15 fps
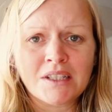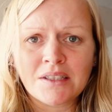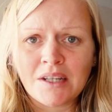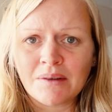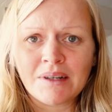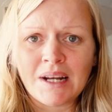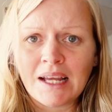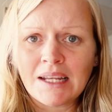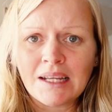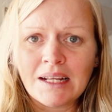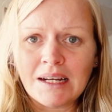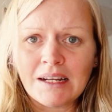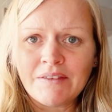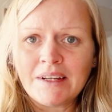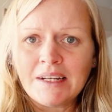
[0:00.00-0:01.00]
I don't
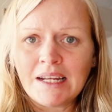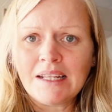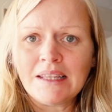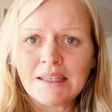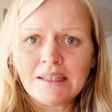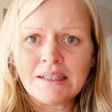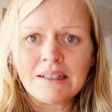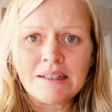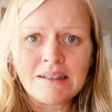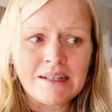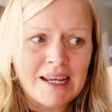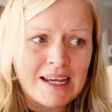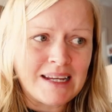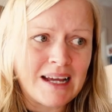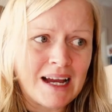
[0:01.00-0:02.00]
like living in
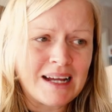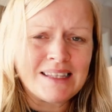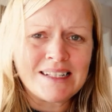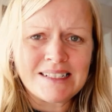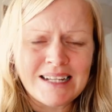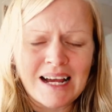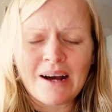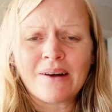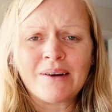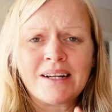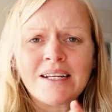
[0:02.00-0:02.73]
here, this town.